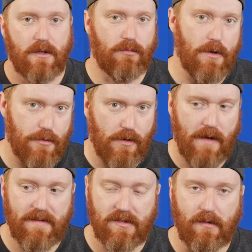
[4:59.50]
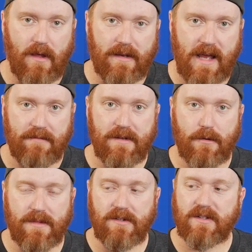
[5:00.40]
Rotor, obviously a lot
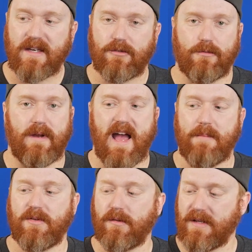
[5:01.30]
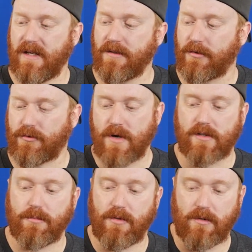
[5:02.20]
heavier. These guys are absolutely
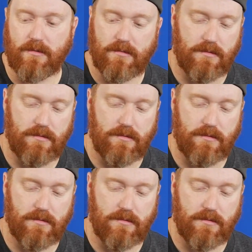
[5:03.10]
indestructible.